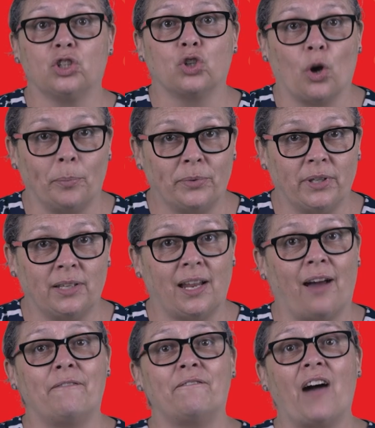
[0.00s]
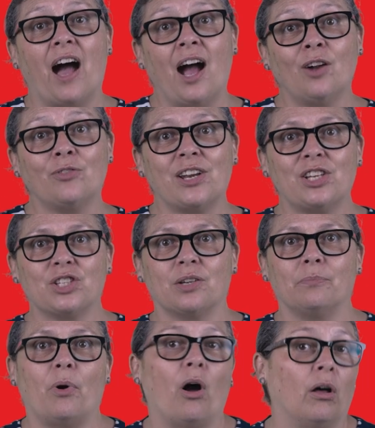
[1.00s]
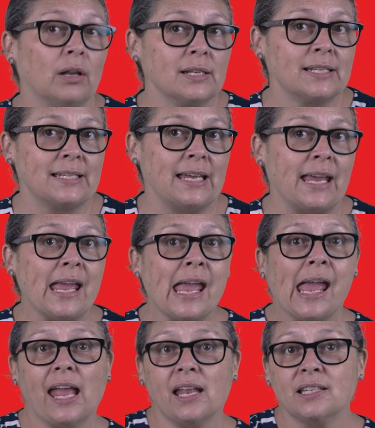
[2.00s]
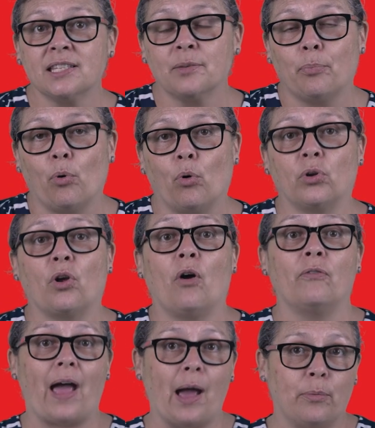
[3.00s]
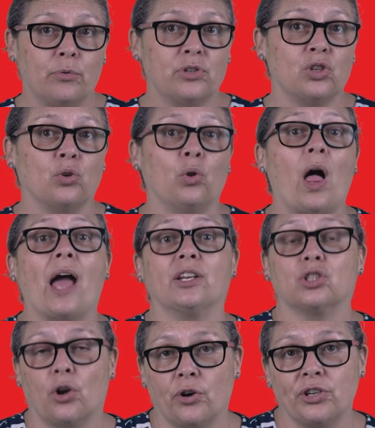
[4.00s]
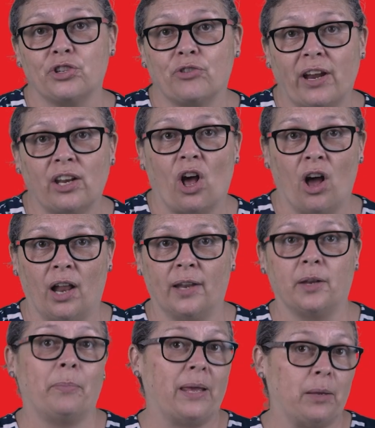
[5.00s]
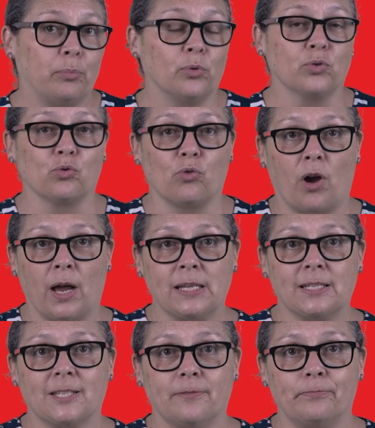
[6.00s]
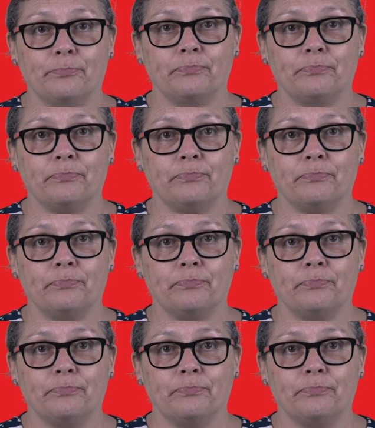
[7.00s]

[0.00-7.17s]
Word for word: adopted a far-reaching policy in support of Aboriginal and Torres Strait Islander people's rights.